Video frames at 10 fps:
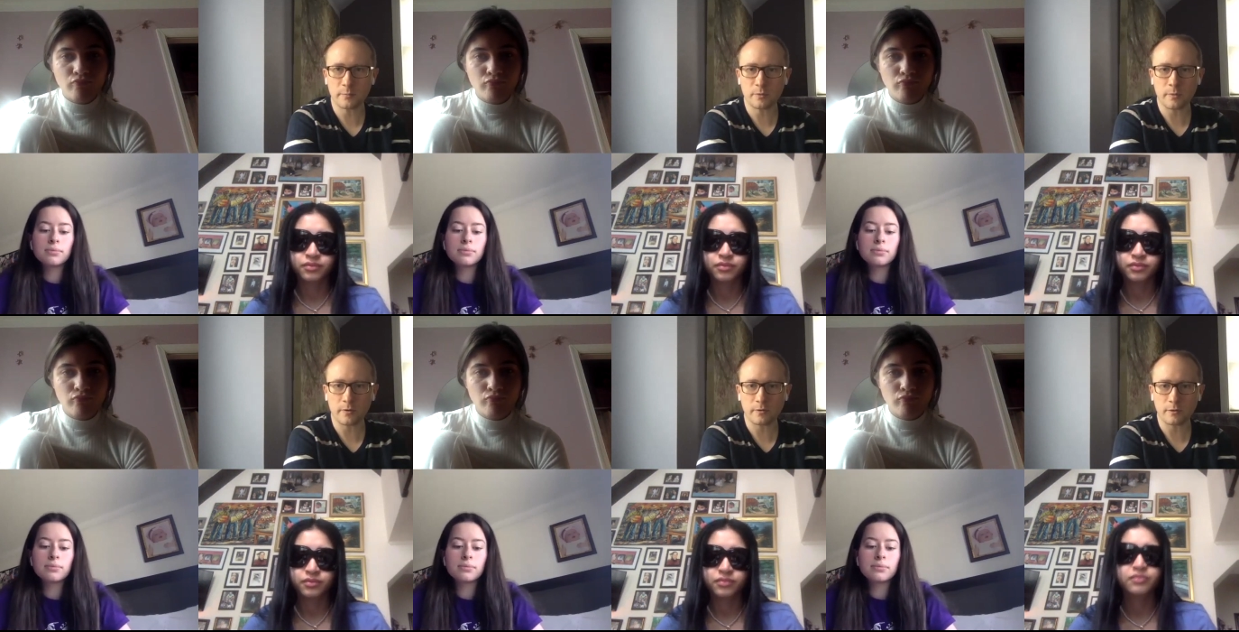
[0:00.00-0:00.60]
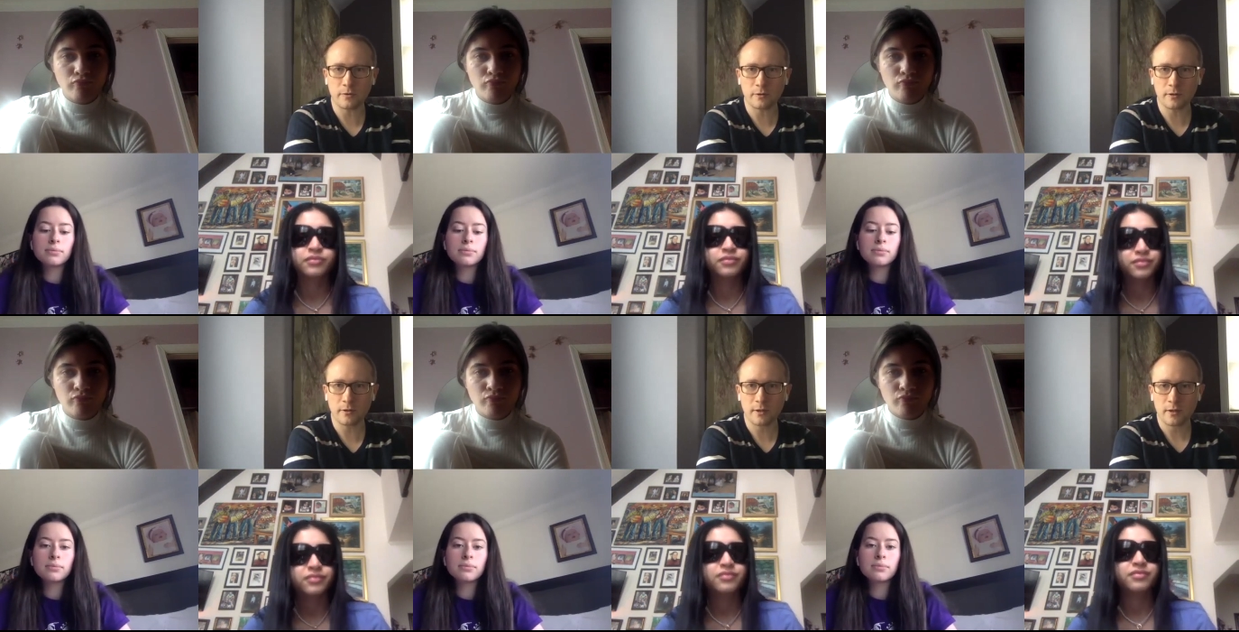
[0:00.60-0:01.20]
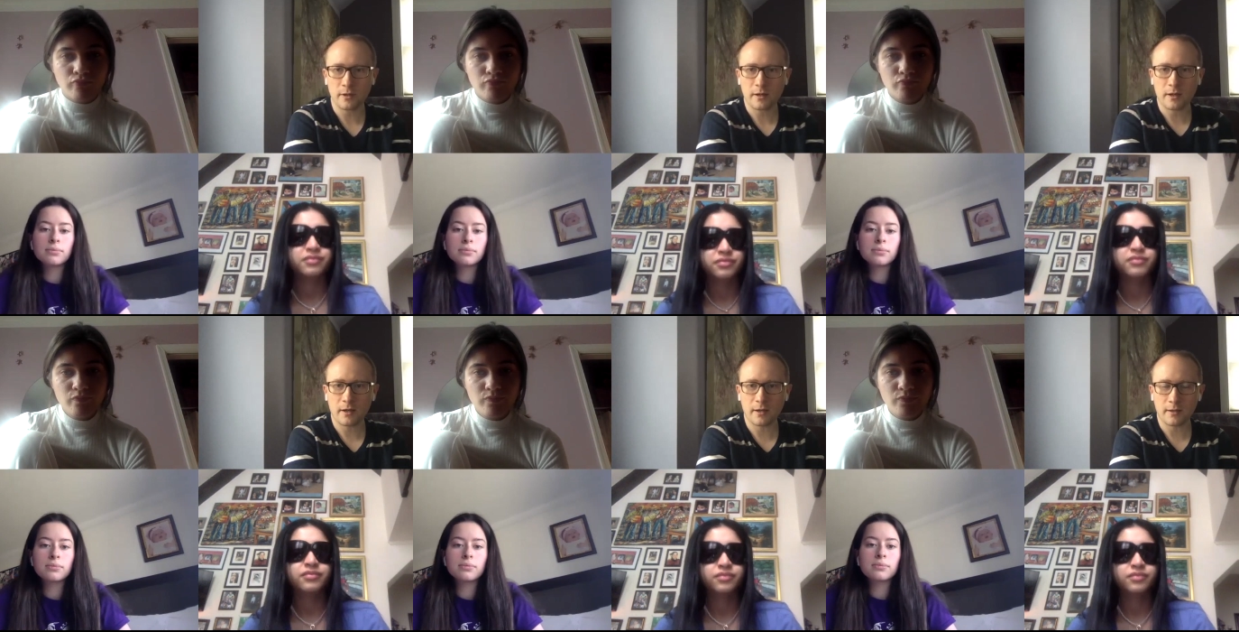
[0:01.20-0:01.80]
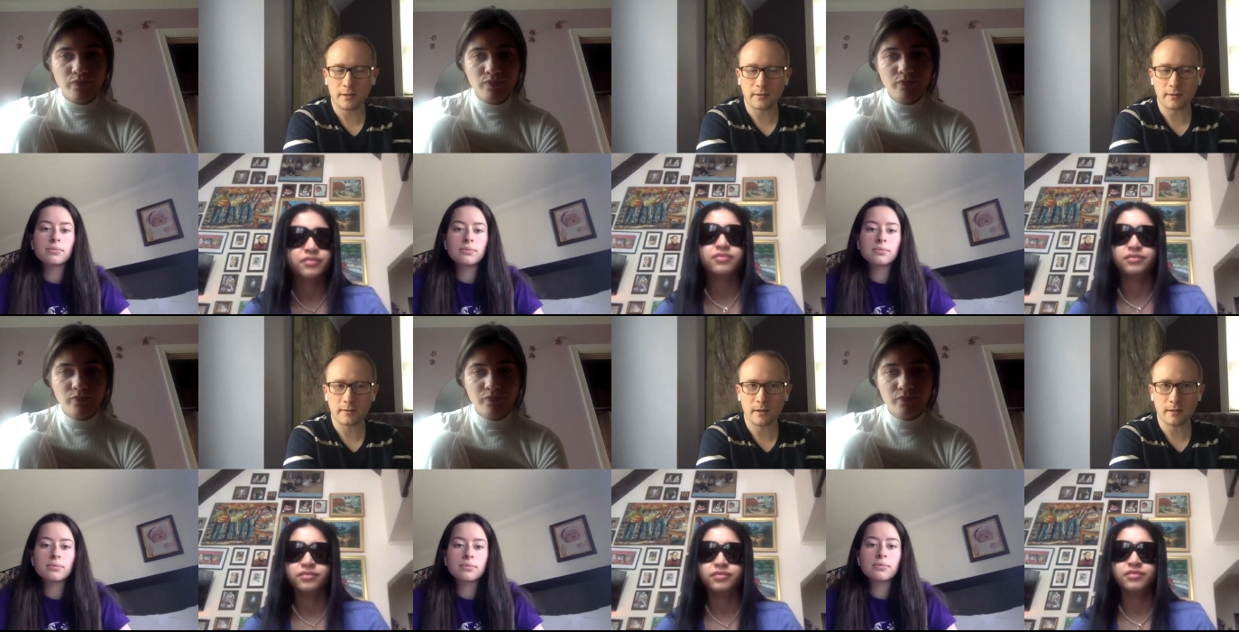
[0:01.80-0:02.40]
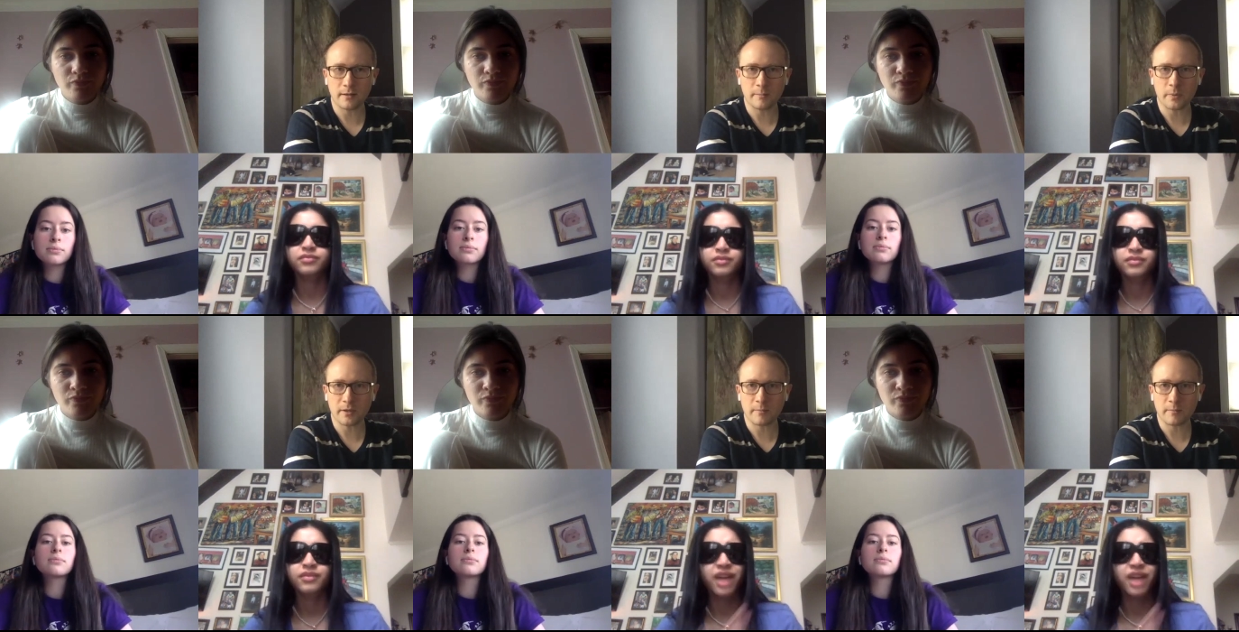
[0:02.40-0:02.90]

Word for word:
Speaker 1: promote good uh, Olympic